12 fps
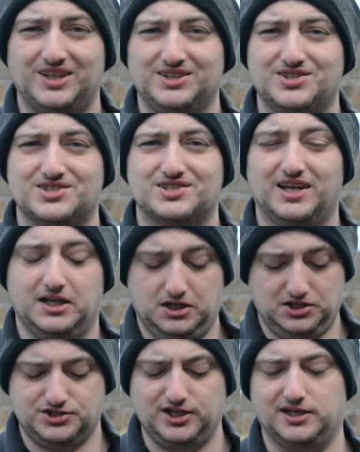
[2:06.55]
just
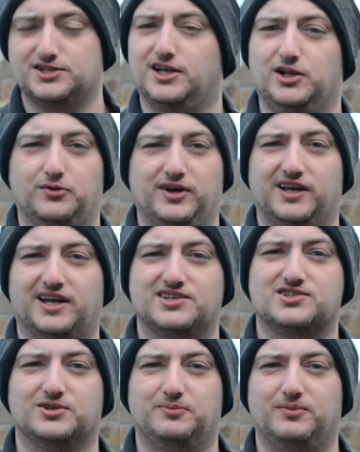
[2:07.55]
set your sail away, get
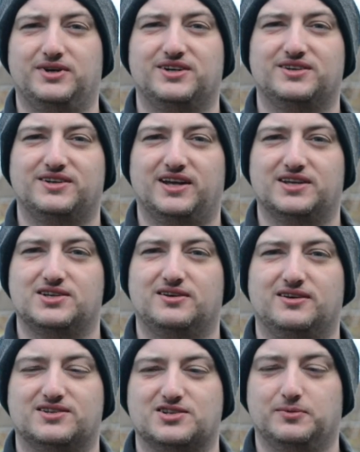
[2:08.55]
some
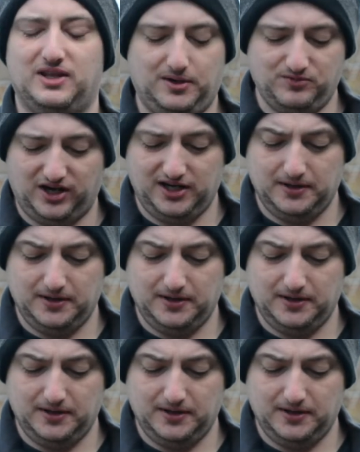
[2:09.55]
of them ready.